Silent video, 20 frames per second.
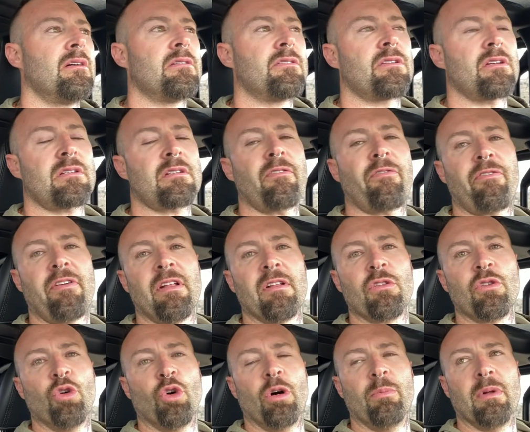just to feel
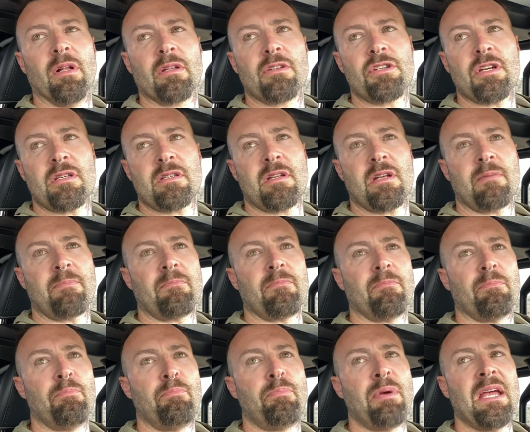normal, just to
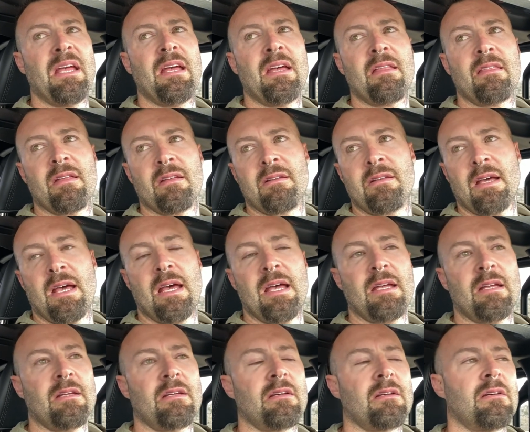bear the
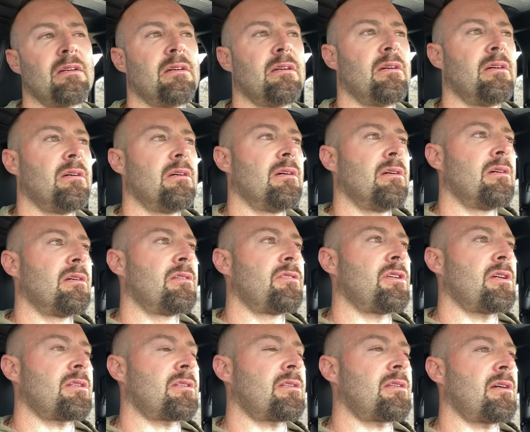day,
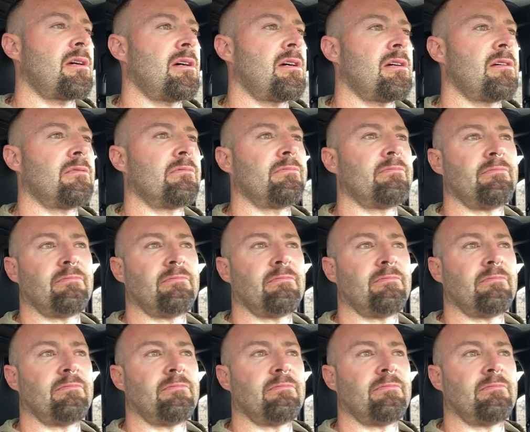just to